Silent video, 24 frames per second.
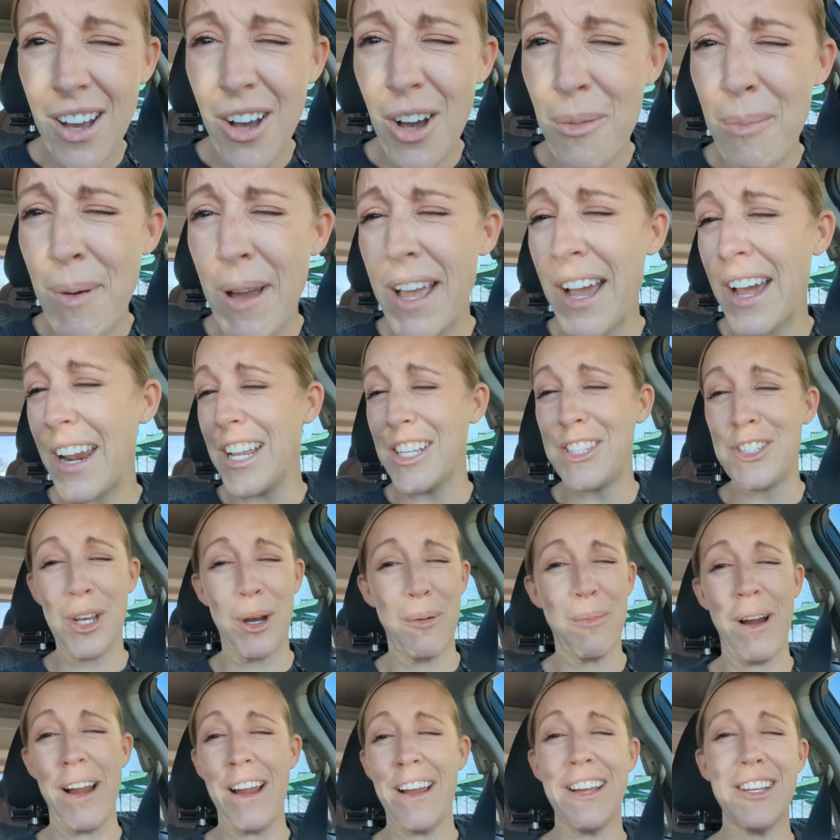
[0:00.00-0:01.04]
Oh my God, it's so
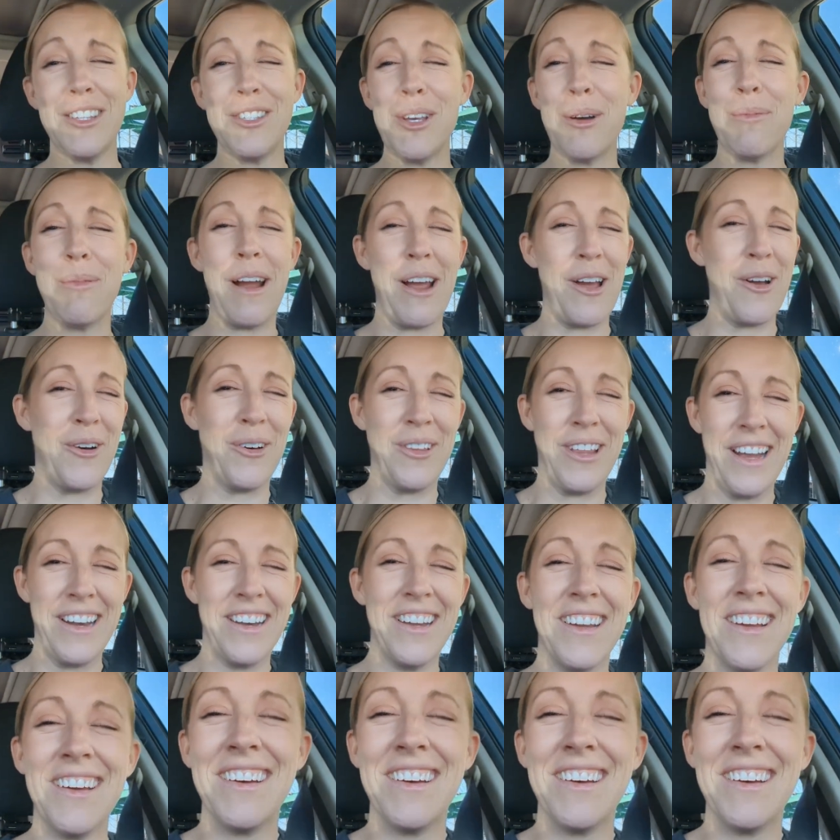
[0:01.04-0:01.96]
bright. It's so bright. Hold on.